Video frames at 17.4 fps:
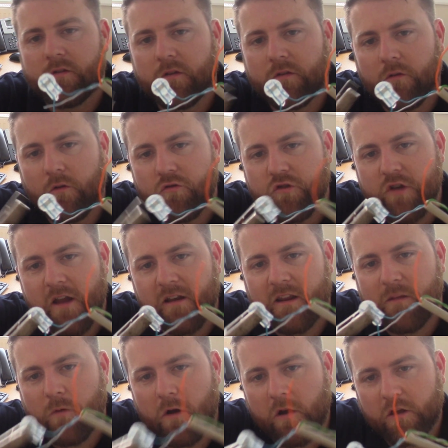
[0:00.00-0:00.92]
to sort of
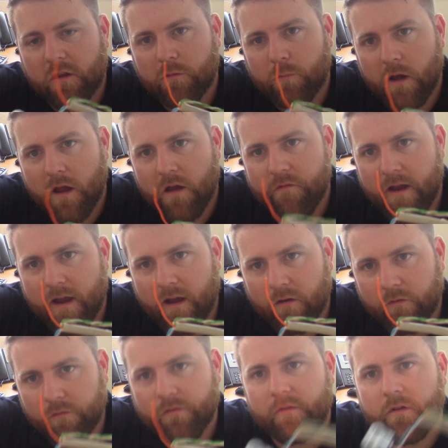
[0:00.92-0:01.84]
gently work your way
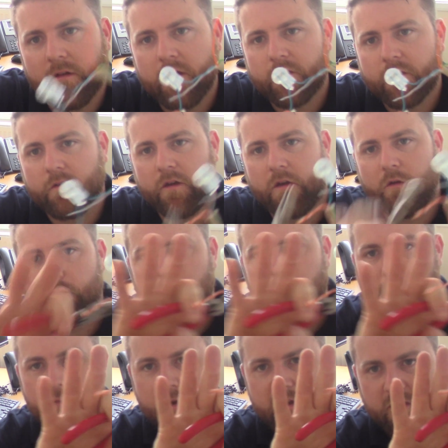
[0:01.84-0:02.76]
around so it all
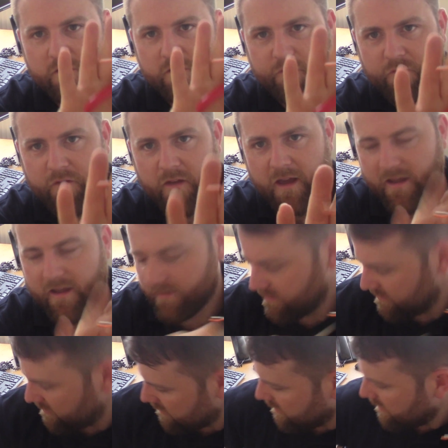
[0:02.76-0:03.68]
compresses
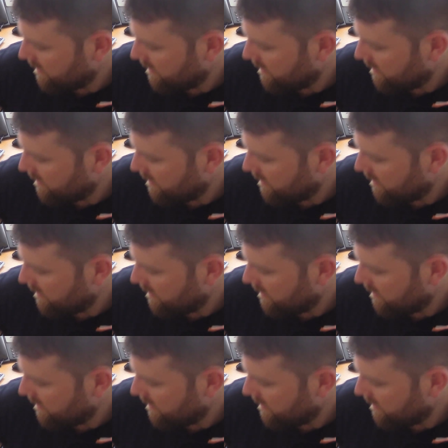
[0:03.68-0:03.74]
flat.